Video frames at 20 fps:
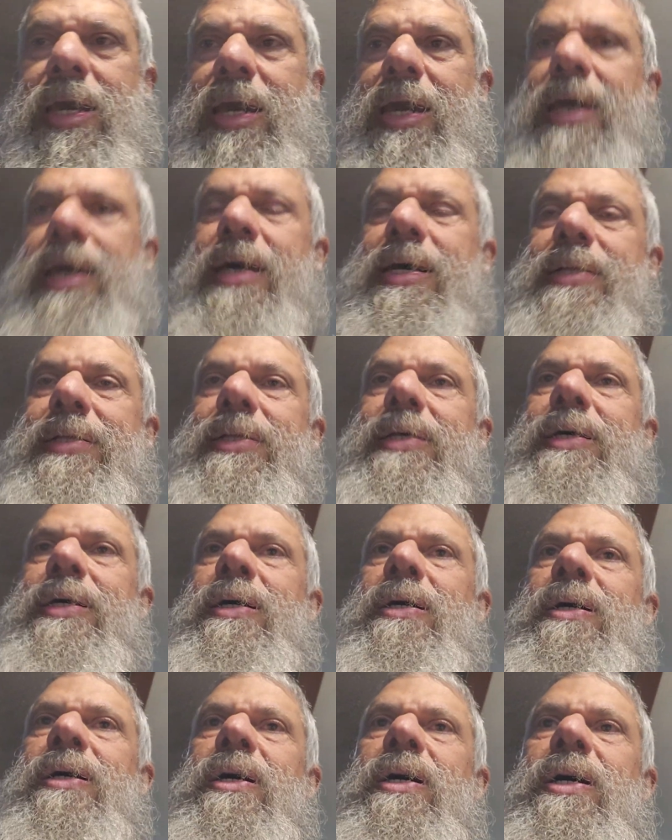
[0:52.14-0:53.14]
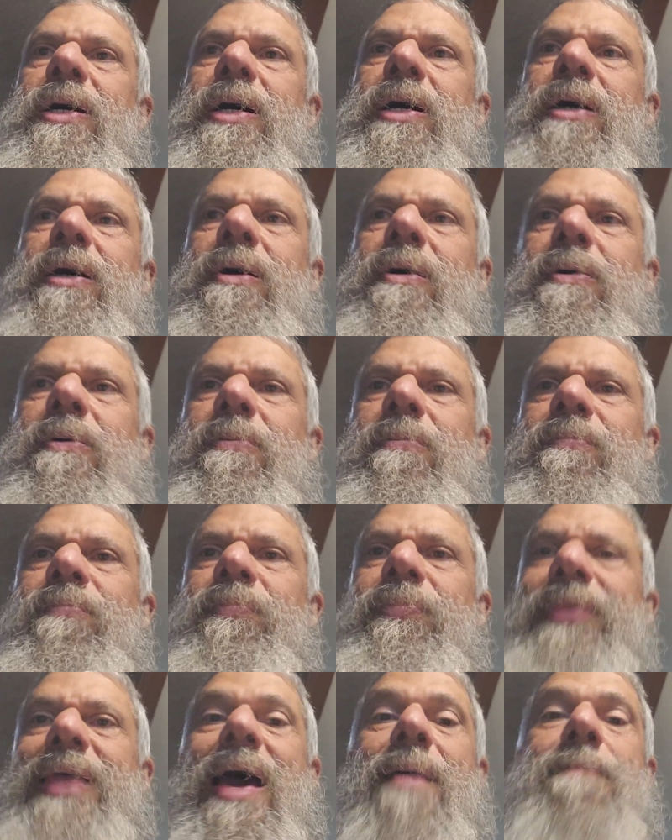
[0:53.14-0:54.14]
and
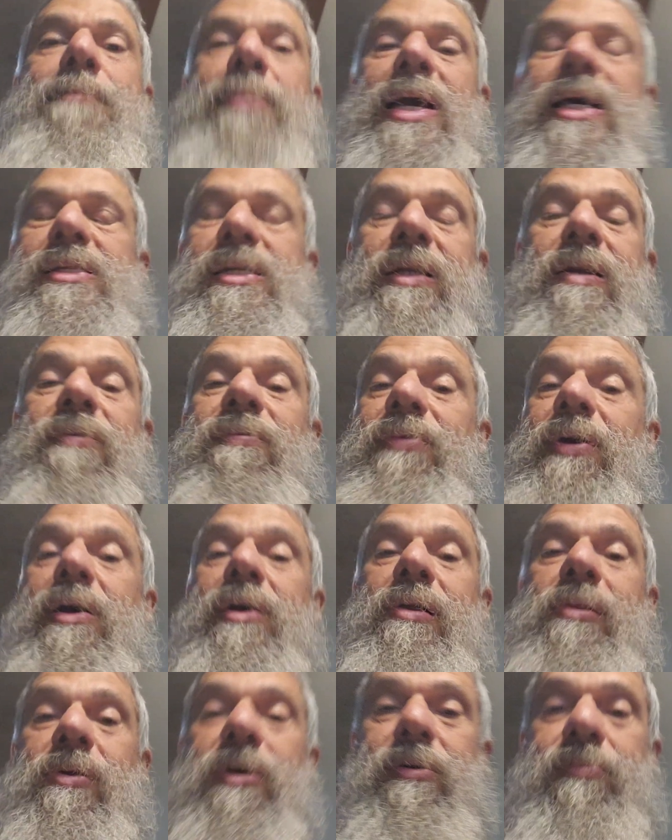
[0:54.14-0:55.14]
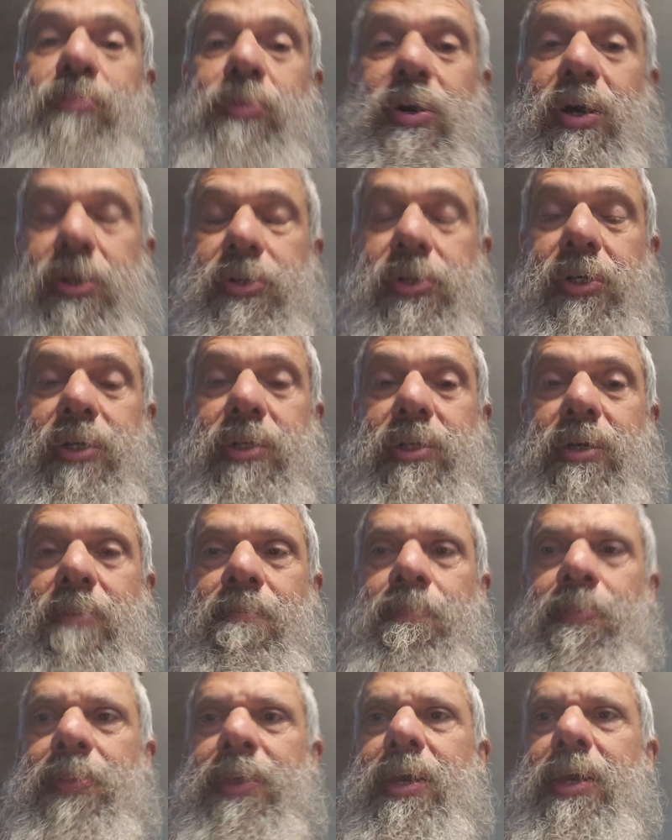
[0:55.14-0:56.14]
that makes it a very long project.
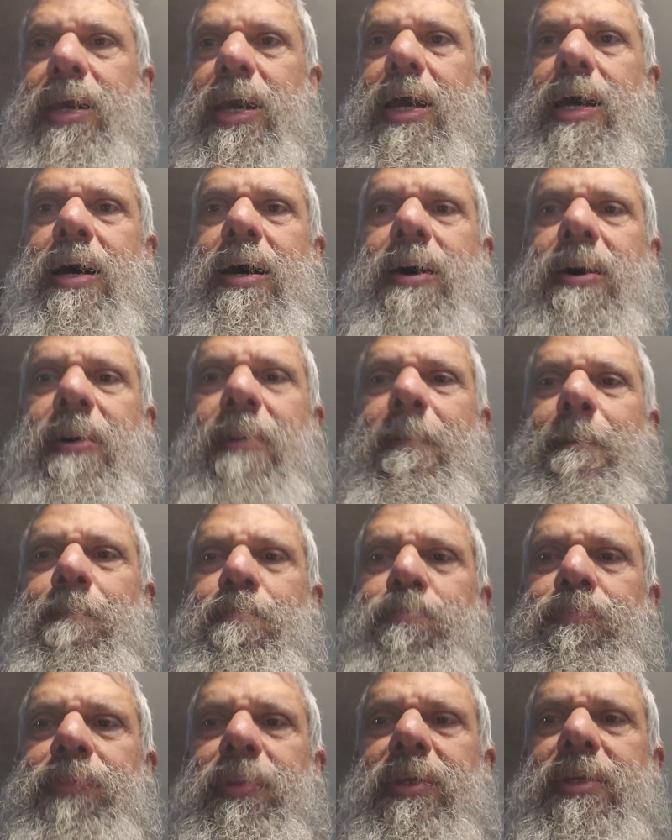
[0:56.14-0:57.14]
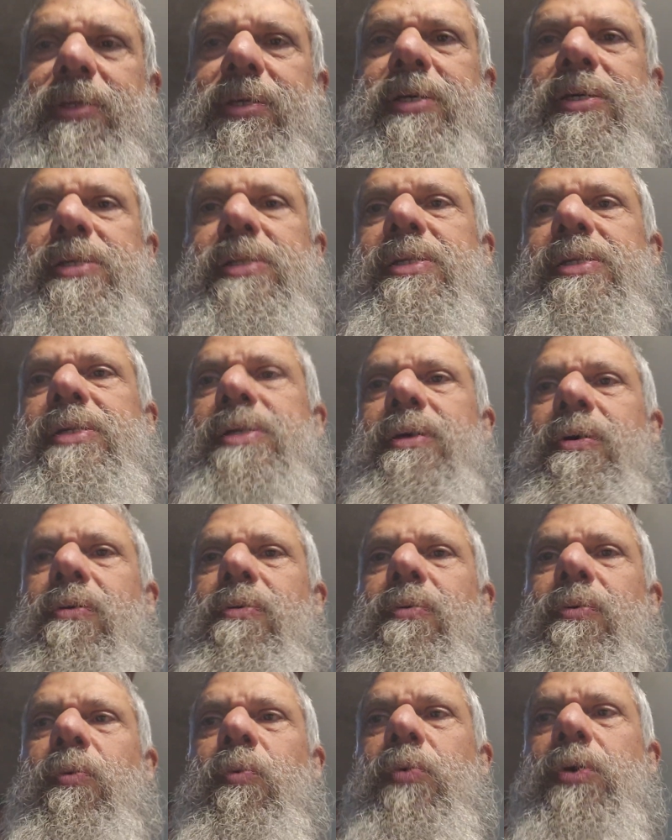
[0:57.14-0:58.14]
Since
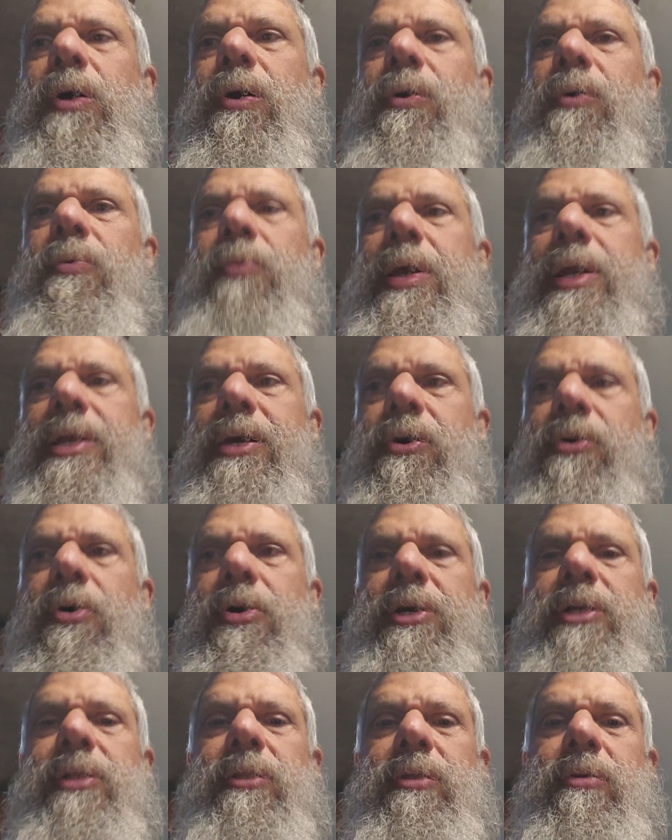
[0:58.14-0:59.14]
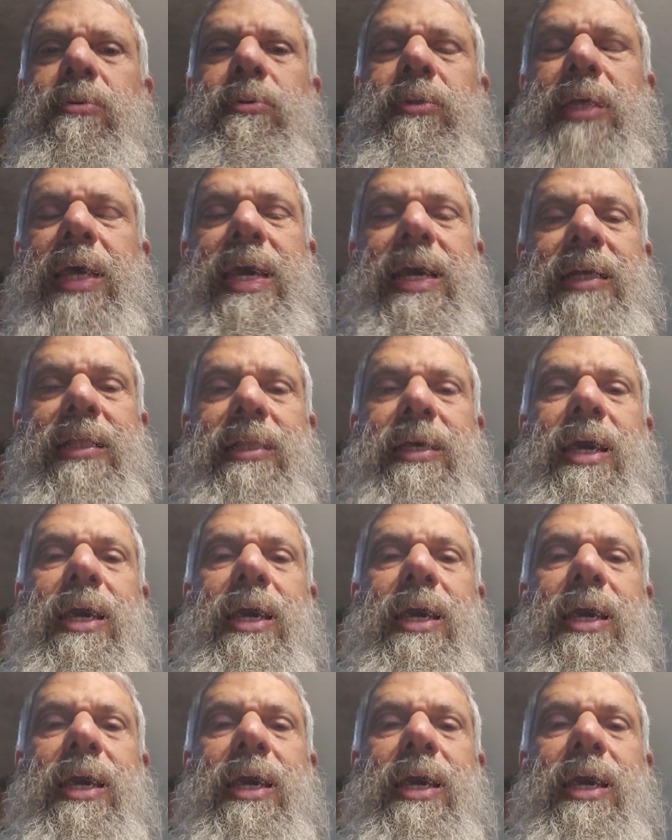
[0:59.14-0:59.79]
we are already going to take the